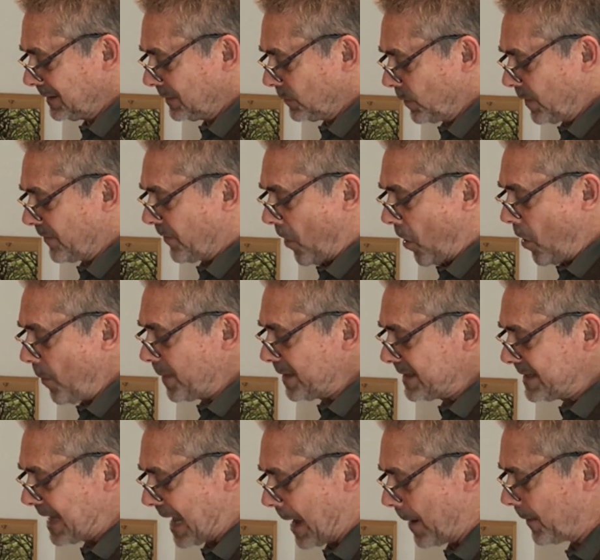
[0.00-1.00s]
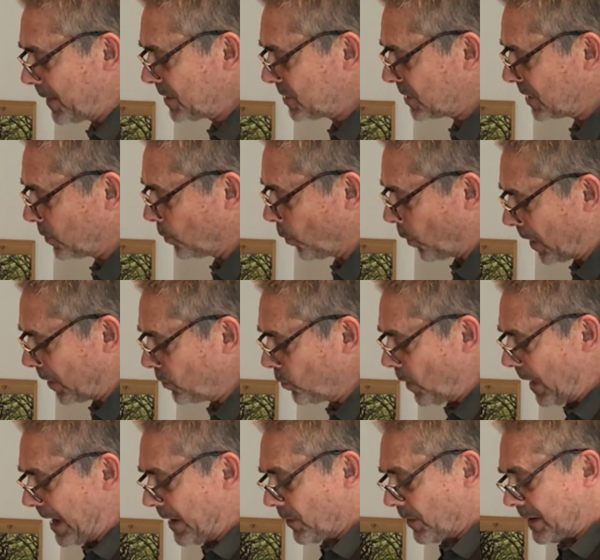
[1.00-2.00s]
We've all been damaged in one
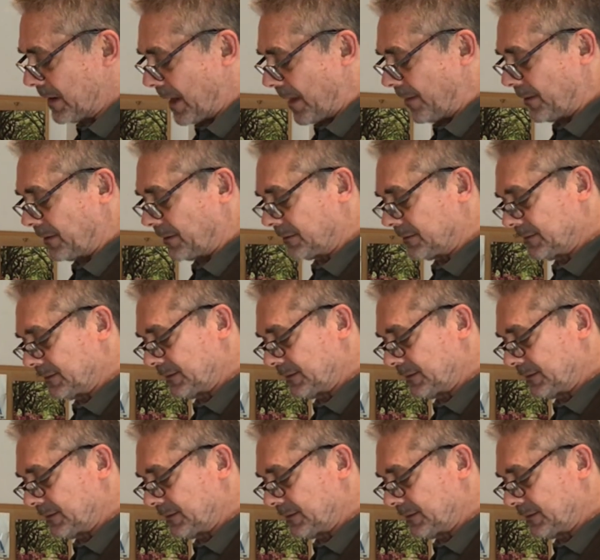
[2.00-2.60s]
way or another.